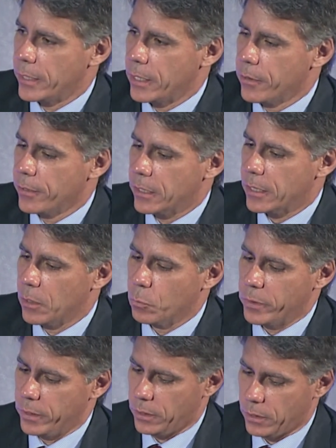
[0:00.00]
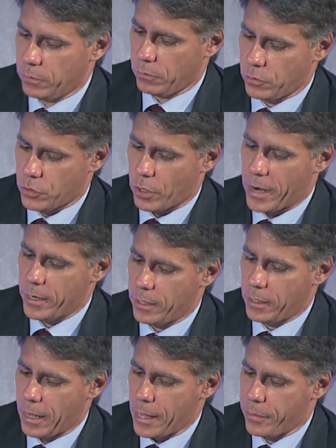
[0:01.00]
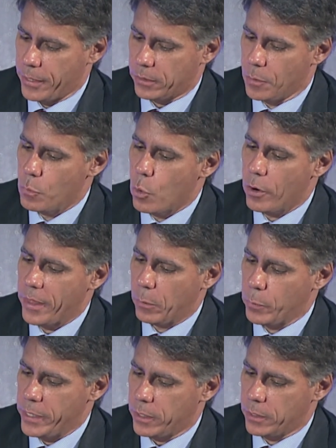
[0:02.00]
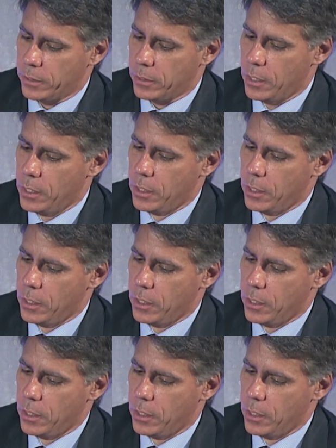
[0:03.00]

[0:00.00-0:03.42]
think that we can try. I think the more that we can